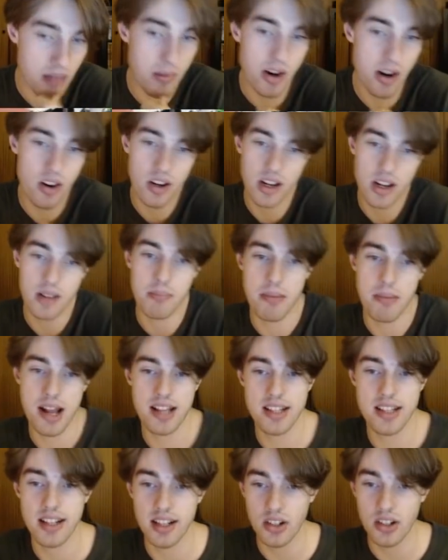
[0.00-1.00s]
American,
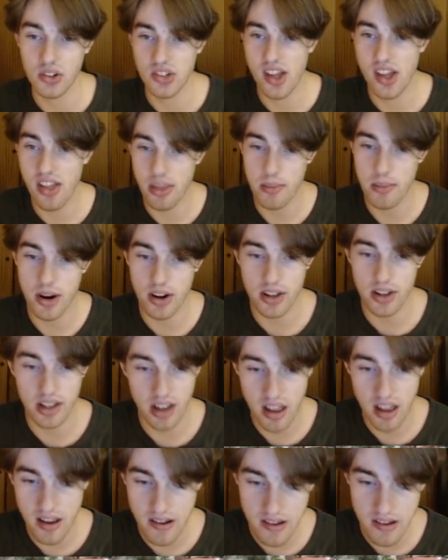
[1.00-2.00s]
Mexican or South
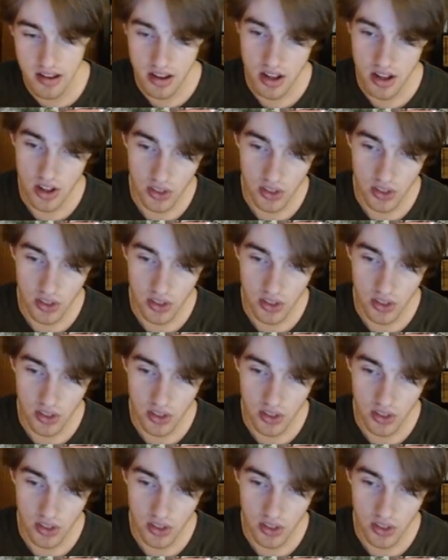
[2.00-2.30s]
American here.